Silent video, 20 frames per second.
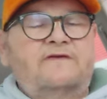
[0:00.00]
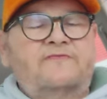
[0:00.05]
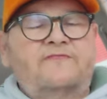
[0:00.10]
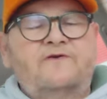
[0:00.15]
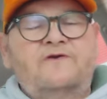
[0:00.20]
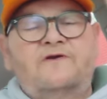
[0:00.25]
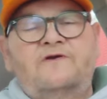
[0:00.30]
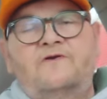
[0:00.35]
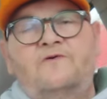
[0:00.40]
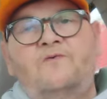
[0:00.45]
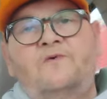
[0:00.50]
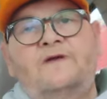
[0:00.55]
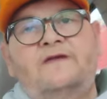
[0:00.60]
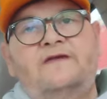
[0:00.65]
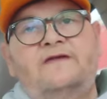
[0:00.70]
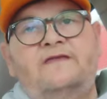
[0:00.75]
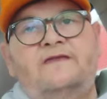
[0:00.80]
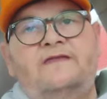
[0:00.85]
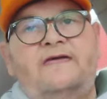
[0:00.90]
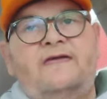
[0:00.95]
They're going to
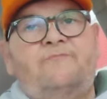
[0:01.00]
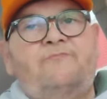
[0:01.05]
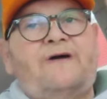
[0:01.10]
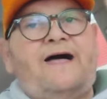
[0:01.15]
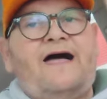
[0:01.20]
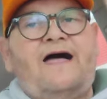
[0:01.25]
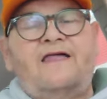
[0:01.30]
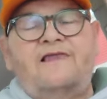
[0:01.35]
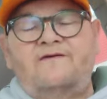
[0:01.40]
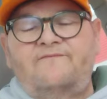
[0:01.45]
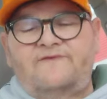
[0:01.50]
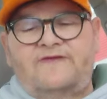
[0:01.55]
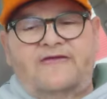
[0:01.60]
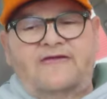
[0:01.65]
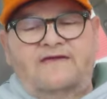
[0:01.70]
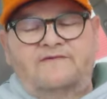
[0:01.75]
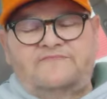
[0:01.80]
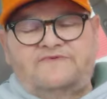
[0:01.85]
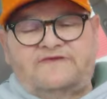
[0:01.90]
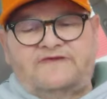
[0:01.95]
win a pile of
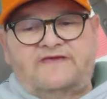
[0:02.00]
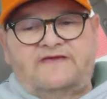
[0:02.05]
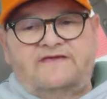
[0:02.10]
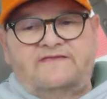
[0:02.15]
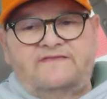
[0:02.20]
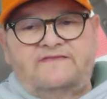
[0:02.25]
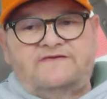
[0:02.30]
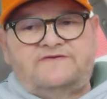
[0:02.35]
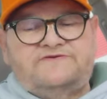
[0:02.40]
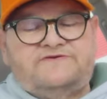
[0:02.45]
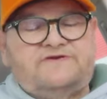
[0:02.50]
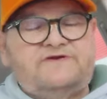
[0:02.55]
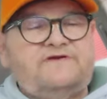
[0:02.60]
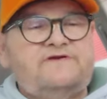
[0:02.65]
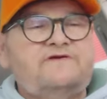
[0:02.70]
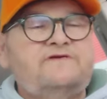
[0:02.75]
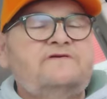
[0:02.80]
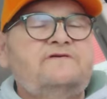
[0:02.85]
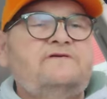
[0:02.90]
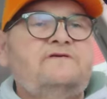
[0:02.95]
games again this
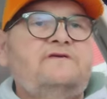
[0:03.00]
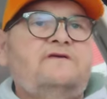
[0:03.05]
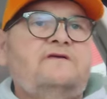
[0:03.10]
year,